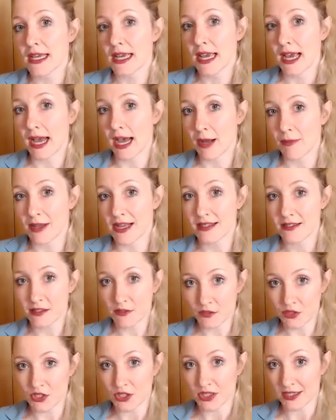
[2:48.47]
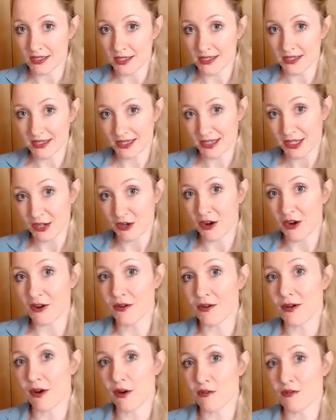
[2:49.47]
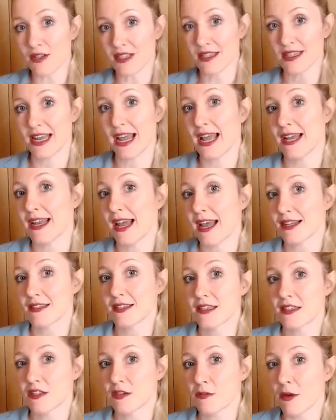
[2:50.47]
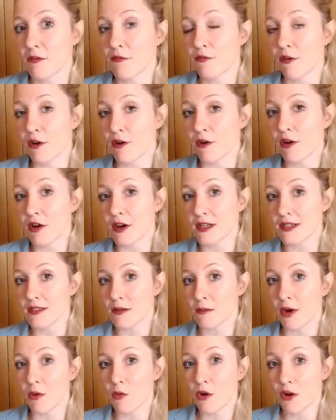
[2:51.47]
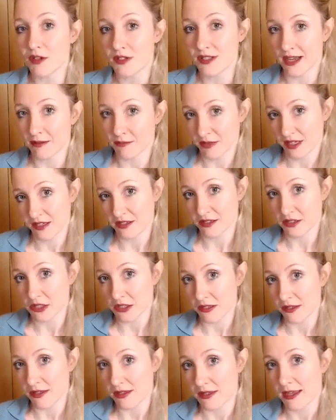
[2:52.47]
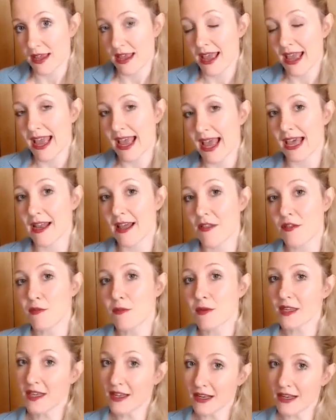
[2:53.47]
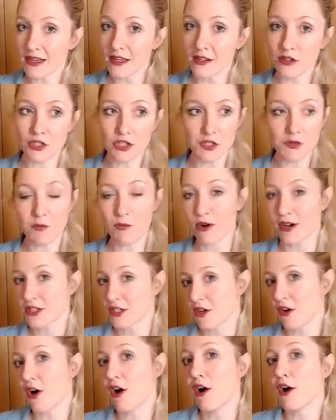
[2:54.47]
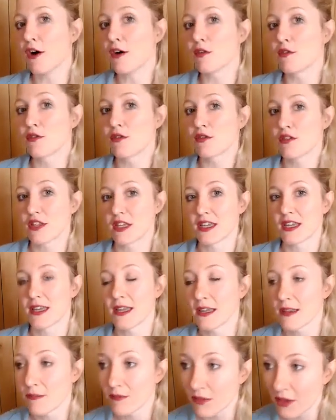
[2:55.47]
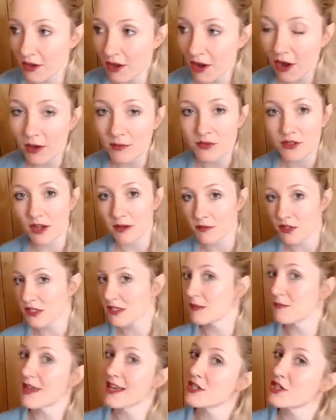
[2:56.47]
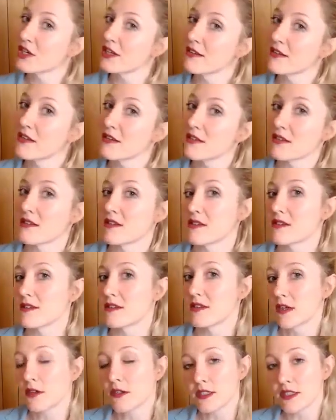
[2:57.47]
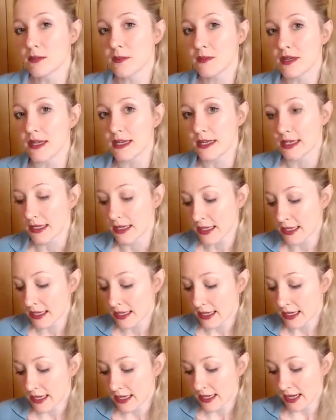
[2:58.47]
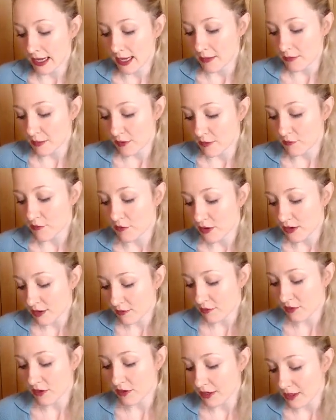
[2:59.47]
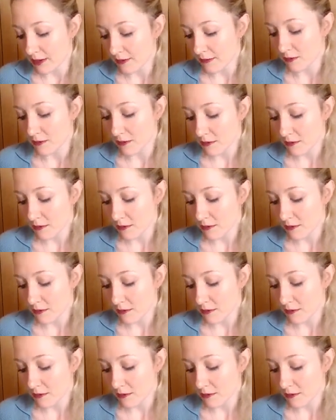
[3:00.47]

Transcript: as if she'd, you know, obviously had access to my phone lines and my WhatsApp messages. And at the beginning, you just brush it off thinking, no, I'm just imagining this is serendipity. But very, very,